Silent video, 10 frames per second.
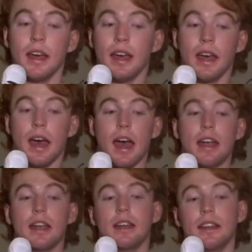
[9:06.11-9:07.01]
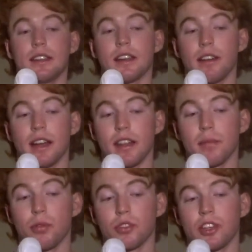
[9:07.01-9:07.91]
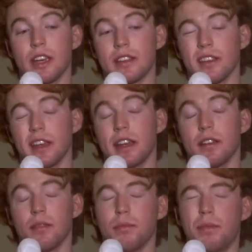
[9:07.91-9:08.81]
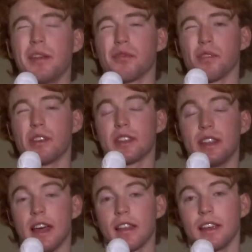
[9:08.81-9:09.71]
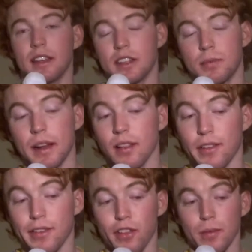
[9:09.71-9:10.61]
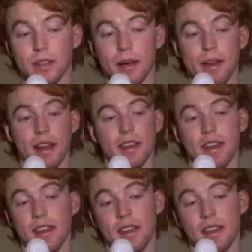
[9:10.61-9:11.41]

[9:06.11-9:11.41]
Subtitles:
He's coming out of the Portuguese league. Bit of a risk in that league. There's been a lot of flops come out of there.